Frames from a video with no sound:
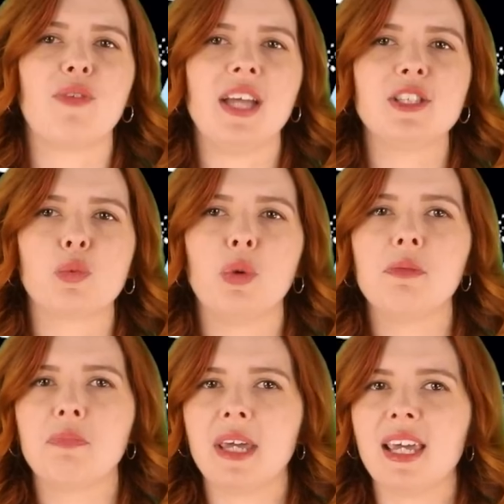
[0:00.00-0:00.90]
events
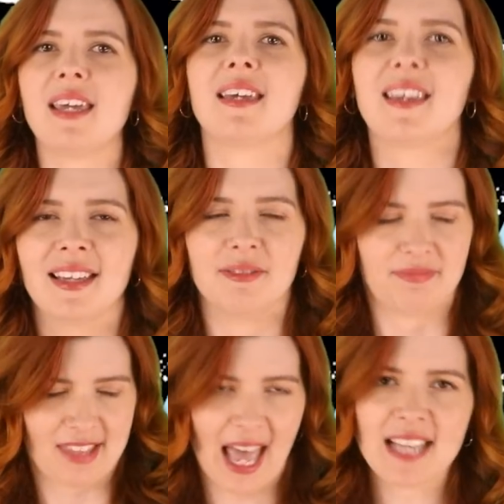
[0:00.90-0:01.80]
would be
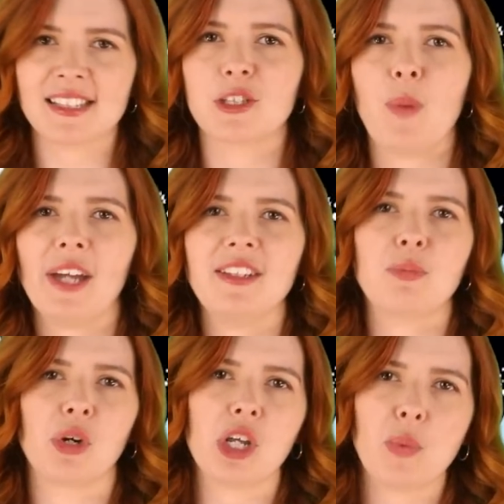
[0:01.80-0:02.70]
as
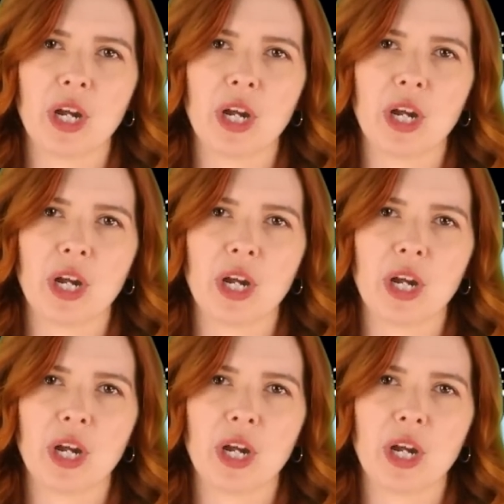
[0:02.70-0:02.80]
expected, pretty